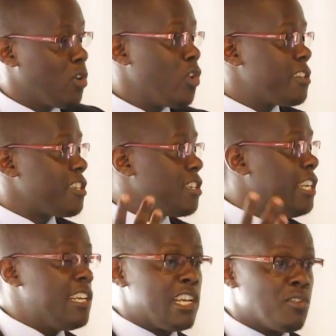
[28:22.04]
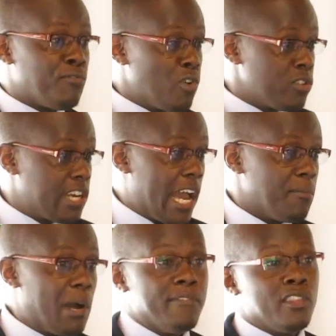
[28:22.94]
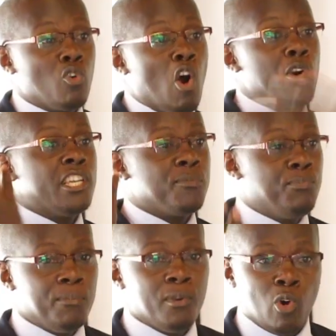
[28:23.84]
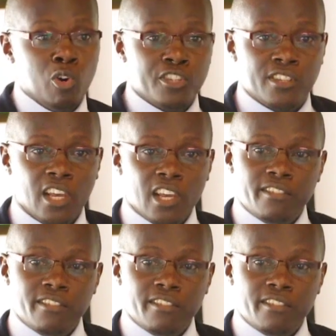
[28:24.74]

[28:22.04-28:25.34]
The greatest leaders of all time, and they'll always be, because